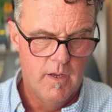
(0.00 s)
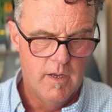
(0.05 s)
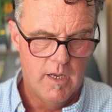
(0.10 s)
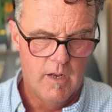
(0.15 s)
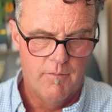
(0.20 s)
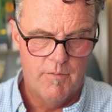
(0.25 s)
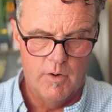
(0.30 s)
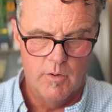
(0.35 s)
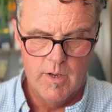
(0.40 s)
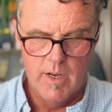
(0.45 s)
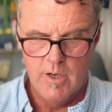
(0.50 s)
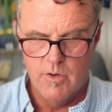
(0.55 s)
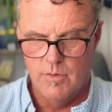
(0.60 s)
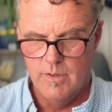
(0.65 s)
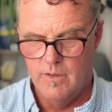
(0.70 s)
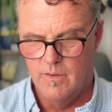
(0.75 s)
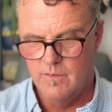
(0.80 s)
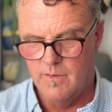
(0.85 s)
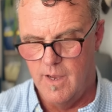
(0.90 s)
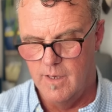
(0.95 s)
If they're
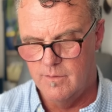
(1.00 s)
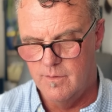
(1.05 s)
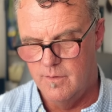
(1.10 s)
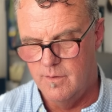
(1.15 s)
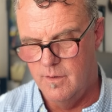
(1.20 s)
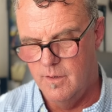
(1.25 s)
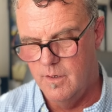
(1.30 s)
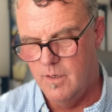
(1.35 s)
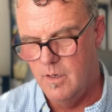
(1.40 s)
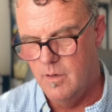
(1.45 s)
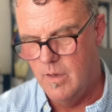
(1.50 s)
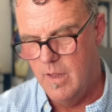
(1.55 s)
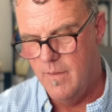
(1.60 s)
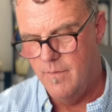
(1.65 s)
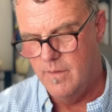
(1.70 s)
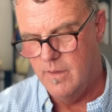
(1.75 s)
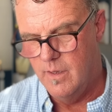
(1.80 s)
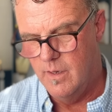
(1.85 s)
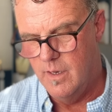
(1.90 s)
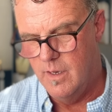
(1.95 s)
hindering sanctity and,
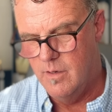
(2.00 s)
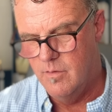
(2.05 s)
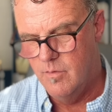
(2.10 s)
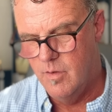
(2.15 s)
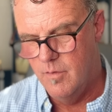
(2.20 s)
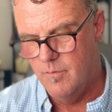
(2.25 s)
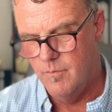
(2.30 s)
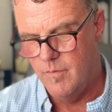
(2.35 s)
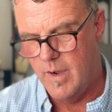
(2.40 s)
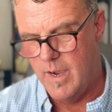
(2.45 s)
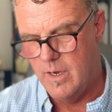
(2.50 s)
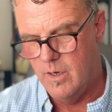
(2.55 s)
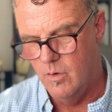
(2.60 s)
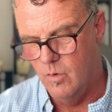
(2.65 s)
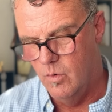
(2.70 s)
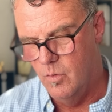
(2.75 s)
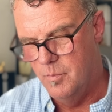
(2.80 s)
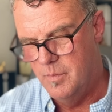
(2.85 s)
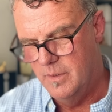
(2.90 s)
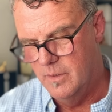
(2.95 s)
in, the
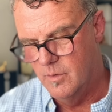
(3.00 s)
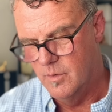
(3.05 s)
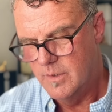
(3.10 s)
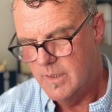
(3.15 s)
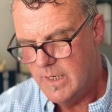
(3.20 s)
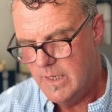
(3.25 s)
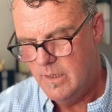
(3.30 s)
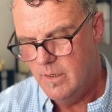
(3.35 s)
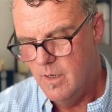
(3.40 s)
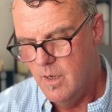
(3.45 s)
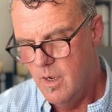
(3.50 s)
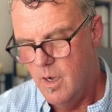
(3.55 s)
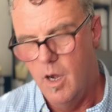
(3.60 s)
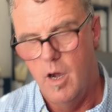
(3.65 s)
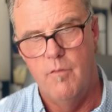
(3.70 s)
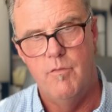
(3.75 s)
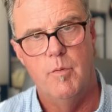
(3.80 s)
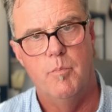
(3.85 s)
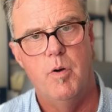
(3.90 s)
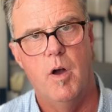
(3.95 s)
inviolability
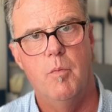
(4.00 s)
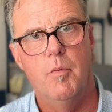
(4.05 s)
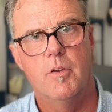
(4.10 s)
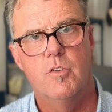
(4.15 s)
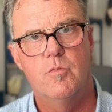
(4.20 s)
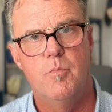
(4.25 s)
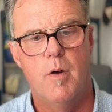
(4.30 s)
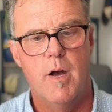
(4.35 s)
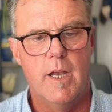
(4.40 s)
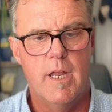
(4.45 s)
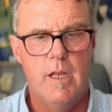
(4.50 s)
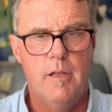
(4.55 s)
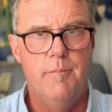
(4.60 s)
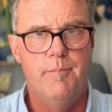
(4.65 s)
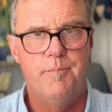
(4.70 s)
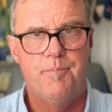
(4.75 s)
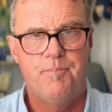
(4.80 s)
of the public's money,